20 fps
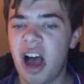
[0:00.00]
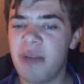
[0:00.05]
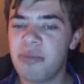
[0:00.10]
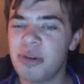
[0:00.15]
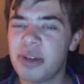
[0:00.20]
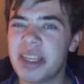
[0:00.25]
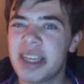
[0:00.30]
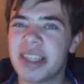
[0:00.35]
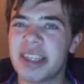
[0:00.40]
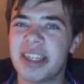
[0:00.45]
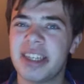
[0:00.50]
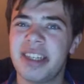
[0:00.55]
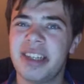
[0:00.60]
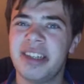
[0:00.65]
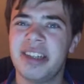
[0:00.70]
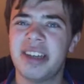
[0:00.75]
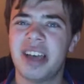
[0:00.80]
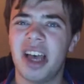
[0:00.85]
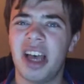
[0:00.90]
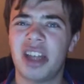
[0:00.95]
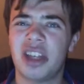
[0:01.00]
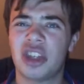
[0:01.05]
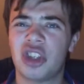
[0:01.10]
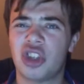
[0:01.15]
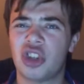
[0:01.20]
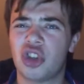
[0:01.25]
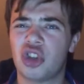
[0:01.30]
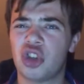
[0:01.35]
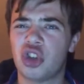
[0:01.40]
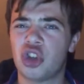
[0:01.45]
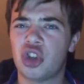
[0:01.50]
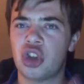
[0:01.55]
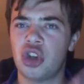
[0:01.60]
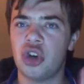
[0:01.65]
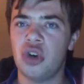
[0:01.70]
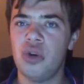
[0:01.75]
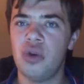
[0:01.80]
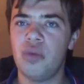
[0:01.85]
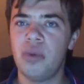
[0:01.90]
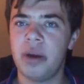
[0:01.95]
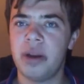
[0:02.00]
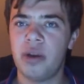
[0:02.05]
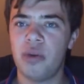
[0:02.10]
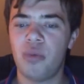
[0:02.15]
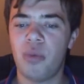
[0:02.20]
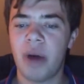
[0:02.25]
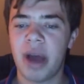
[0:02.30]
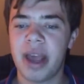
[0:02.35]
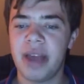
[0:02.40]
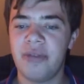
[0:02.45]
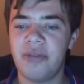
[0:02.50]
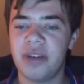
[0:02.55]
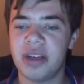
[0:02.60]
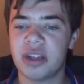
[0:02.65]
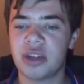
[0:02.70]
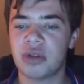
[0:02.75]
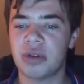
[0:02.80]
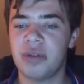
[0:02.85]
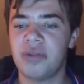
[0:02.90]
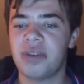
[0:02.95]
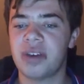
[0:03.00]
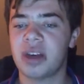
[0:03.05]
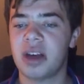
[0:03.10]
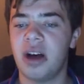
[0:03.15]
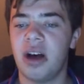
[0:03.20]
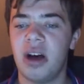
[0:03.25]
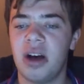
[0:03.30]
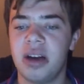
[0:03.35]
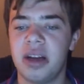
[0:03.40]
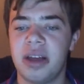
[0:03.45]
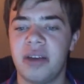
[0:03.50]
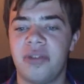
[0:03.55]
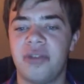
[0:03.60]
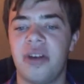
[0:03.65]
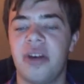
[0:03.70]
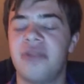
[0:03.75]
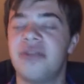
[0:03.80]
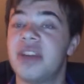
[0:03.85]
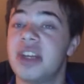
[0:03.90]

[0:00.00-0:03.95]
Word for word: I'm predicting a two one away victory for Cardiff.